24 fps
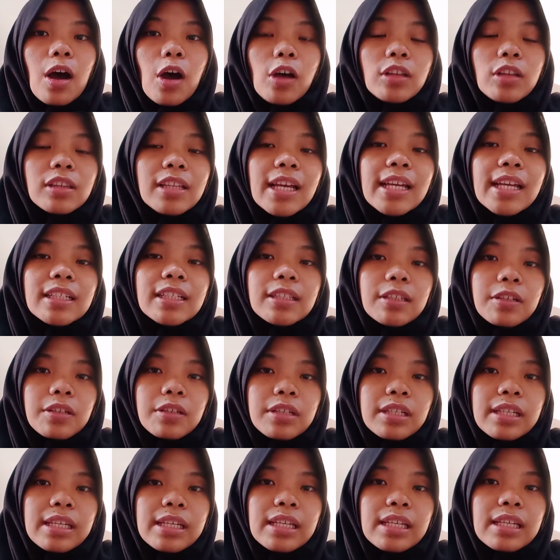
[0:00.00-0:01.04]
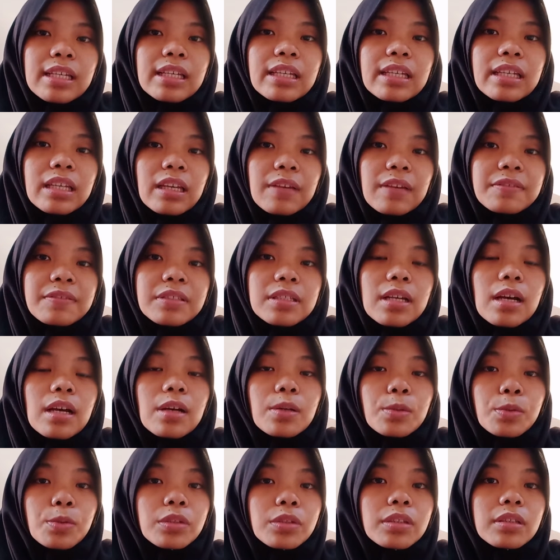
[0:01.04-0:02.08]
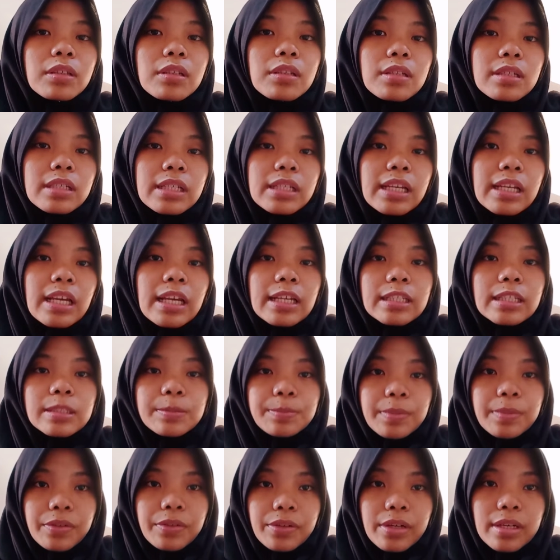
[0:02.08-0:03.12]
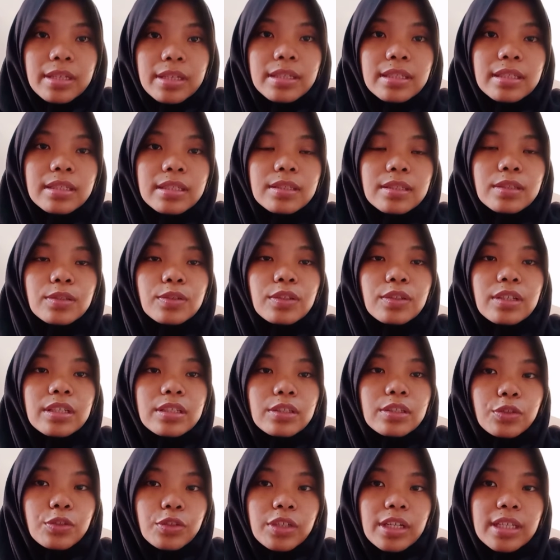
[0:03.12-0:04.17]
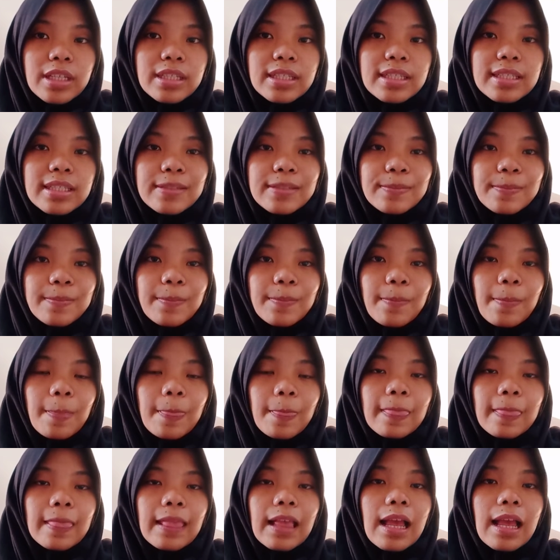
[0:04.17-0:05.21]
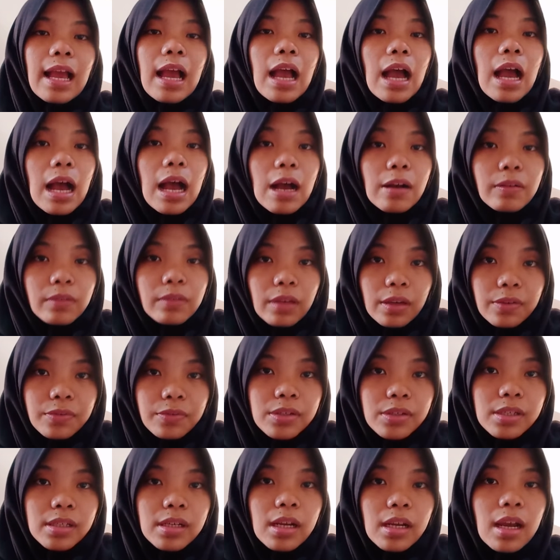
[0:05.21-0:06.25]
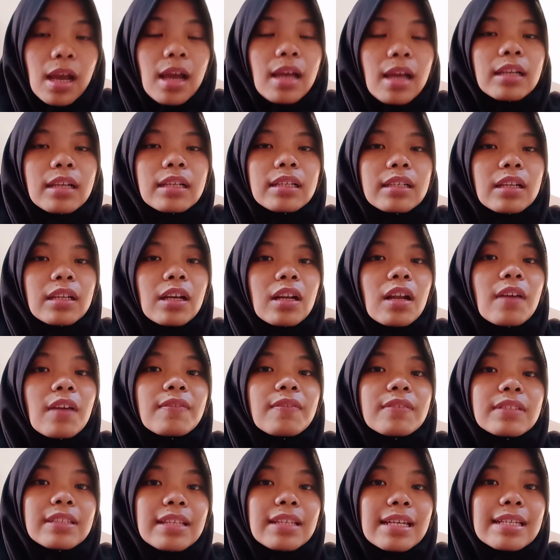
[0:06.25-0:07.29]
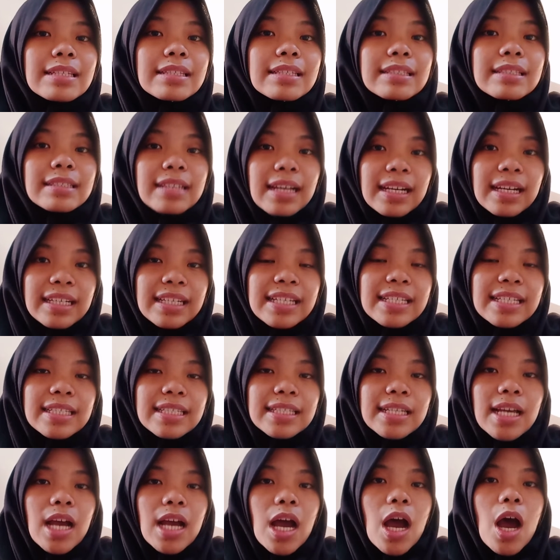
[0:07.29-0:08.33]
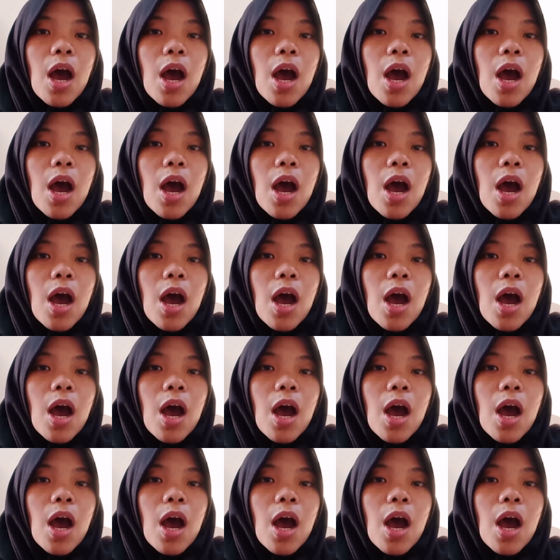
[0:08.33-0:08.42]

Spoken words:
online learning gives a good learning experience to the students. However, none of these studies